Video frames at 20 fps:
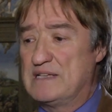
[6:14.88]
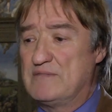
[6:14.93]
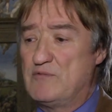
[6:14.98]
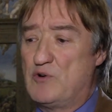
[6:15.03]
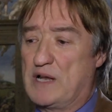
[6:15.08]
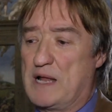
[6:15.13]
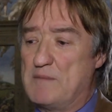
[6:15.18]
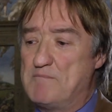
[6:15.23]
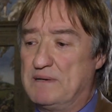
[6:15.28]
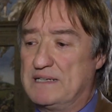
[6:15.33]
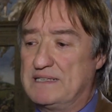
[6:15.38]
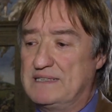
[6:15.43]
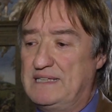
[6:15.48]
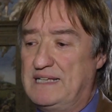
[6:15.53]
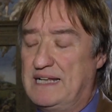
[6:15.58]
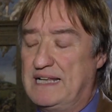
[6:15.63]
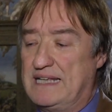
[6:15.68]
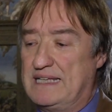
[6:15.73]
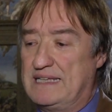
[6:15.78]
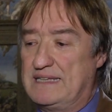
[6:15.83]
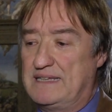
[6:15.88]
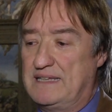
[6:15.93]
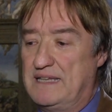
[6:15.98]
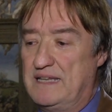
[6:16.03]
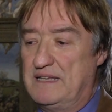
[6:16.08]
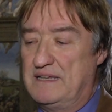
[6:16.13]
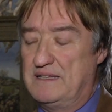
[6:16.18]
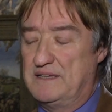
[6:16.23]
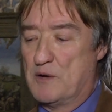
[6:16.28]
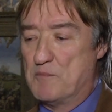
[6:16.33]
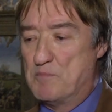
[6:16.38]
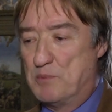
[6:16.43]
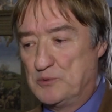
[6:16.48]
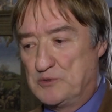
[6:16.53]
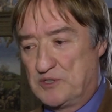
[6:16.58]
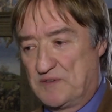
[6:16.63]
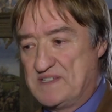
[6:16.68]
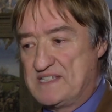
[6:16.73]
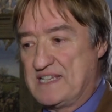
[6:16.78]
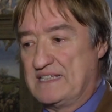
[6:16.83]
Interestingly, Michelangelo
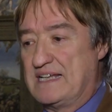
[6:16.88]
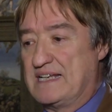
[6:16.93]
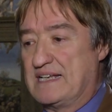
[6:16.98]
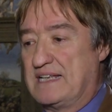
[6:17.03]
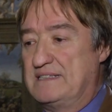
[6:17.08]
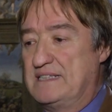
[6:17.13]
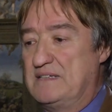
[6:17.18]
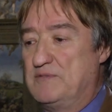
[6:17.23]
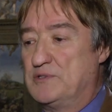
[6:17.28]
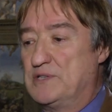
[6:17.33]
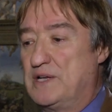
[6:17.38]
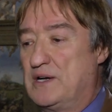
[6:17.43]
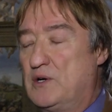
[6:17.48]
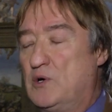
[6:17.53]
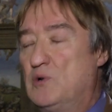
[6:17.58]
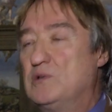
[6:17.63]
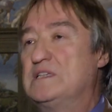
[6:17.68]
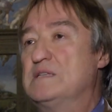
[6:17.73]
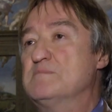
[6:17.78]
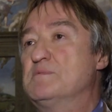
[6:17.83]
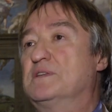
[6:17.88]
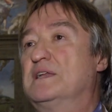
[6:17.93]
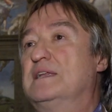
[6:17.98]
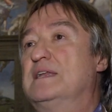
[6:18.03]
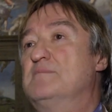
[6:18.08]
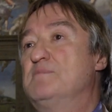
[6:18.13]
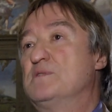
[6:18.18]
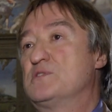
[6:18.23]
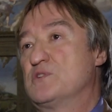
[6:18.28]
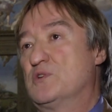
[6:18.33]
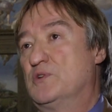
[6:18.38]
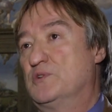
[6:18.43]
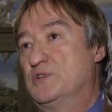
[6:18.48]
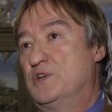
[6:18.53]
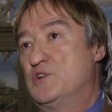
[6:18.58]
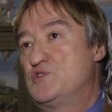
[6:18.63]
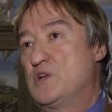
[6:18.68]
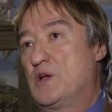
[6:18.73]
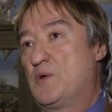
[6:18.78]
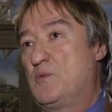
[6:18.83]
did not follow a step-by-step process when
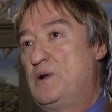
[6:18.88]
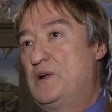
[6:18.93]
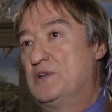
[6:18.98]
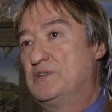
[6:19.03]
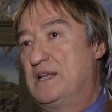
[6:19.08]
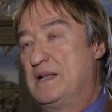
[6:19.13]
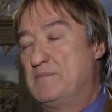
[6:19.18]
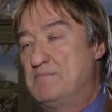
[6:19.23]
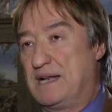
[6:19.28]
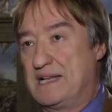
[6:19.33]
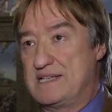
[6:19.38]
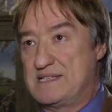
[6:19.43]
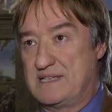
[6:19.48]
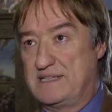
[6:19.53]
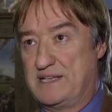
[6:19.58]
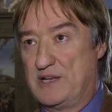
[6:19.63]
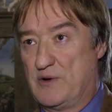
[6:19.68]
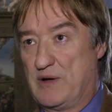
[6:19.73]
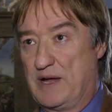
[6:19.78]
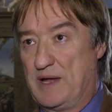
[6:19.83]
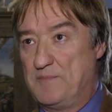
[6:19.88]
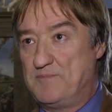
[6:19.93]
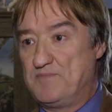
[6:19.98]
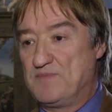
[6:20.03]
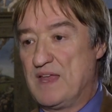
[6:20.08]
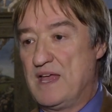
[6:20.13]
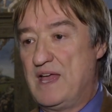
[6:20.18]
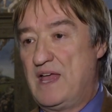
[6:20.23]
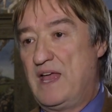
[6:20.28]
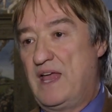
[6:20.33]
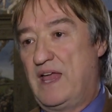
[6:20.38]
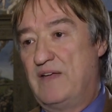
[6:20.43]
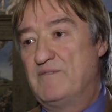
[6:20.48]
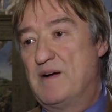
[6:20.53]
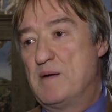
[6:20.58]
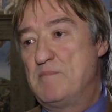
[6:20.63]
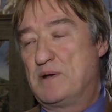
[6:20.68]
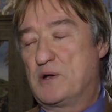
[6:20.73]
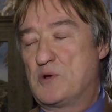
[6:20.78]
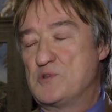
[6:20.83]
painting the room. He instead began
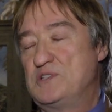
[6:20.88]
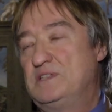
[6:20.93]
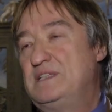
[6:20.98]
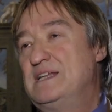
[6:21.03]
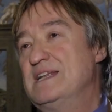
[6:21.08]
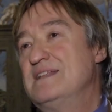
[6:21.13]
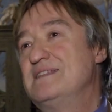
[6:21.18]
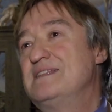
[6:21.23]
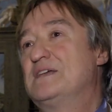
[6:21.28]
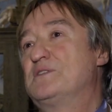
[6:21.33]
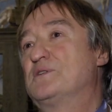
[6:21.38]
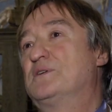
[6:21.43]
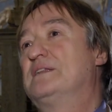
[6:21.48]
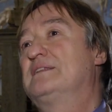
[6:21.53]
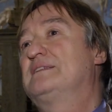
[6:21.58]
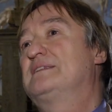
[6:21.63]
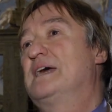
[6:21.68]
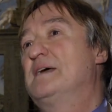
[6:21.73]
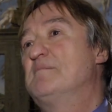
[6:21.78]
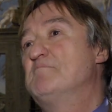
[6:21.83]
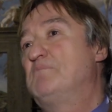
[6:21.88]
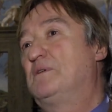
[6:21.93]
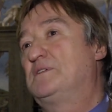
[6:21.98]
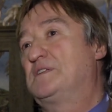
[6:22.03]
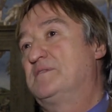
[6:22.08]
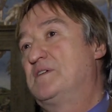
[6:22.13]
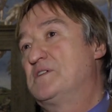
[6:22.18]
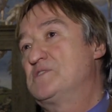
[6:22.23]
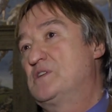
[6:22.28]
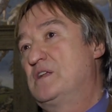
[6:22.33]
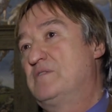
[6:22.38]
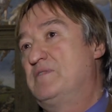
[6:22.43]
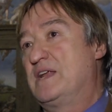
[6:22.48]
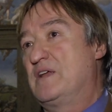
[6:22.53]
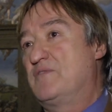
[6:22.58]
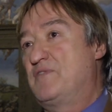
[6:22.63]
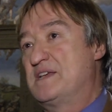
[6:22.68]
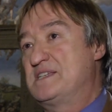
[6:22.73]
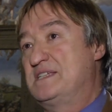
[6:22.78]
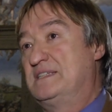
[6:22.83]
with the last story, Noah's Ark, and went
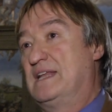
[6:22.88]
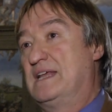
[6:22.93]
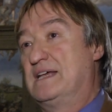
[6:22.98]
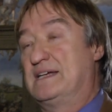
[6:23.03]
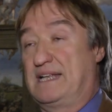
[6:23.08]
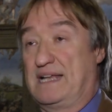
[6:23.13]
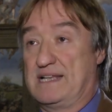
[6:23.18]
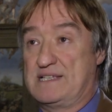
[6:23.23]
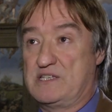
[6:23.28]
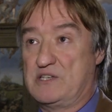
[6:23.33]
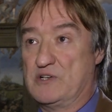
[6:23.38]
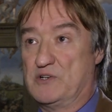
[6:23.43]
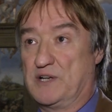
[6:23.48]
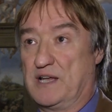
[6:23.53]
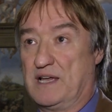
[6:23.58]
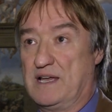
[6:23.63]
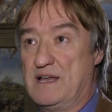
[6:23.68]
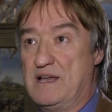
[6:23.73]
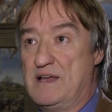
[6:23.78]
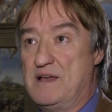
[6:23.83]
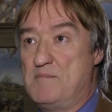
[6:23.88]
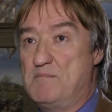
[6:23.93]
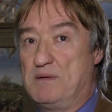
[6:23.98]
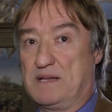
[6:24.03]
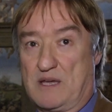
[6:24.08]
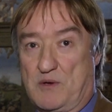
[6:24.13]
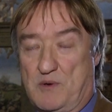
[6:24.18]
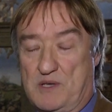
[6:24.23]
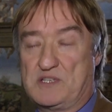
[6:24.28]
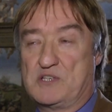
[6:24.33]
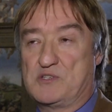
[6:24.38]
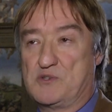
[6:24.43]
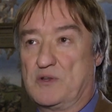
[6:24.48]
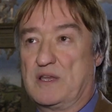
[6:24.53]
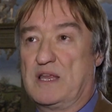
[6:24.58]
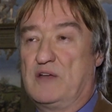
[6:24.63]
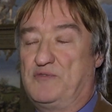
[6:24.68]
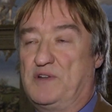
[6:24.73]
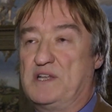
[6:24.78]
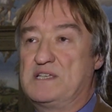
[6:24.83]
back in time to the creation. The
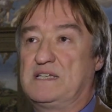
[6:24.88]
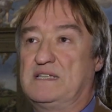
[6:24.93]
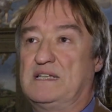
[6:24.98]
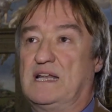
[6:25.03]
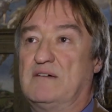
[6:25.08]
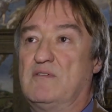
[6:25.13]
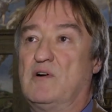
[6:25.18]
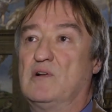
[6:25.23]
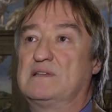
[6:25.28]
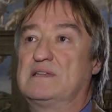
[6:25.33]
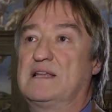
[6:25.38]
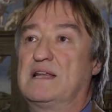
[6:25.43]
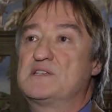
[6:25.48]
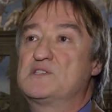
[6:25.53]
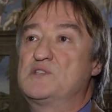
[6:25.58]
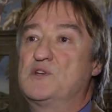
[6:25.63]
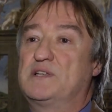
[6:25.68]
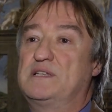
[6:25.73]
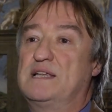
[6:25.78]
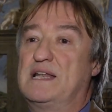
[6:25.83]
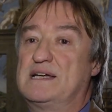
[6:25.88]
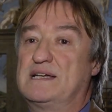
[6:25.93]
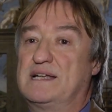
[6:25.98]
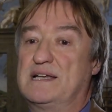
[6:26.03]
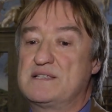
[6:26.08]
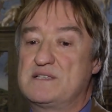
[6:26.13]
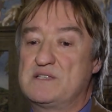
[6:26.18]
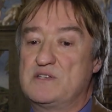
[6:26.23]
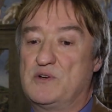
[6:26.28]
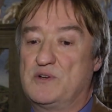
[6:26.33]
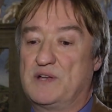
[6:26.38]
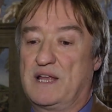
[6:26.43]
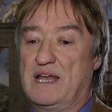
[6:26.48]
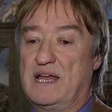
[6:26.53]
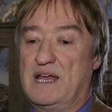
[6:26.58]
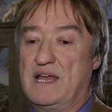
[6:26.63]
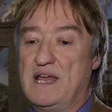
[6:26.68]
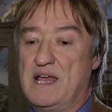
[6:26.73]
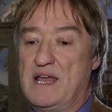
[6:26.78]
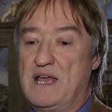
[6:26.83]
last painting done was of the separation of the
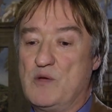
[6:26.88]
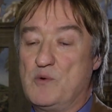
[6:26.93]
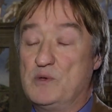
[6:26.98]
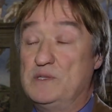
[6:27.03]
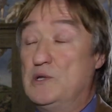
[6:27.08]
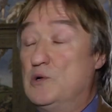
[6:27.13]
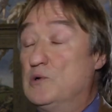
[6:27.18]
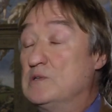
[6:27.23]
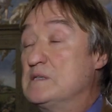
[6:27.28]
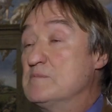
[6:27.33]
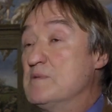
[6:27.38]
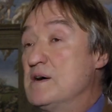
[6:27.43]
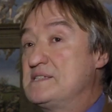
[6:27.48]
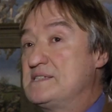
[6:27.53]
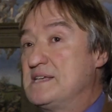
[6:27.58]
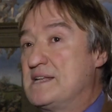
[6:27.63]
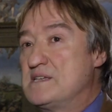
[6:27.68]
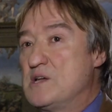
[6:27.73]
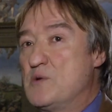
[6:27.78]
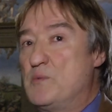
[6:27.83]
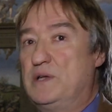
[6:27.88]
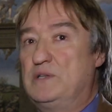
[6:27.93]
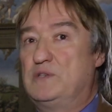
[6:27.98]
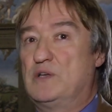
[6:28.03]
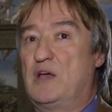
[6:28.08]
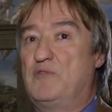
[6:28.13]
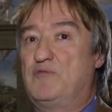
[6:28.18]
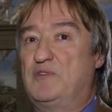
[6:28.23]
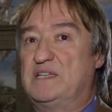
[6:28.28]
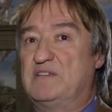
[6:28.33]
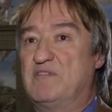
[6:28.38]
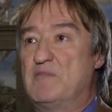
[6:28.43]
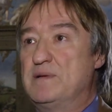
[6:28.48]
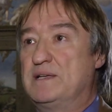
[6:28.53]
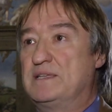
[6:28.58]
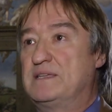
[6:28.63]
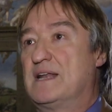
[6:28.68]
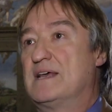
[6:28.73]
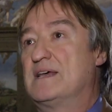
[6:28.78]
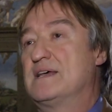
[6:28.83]
light from the darkness that happened before
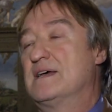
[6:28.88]
God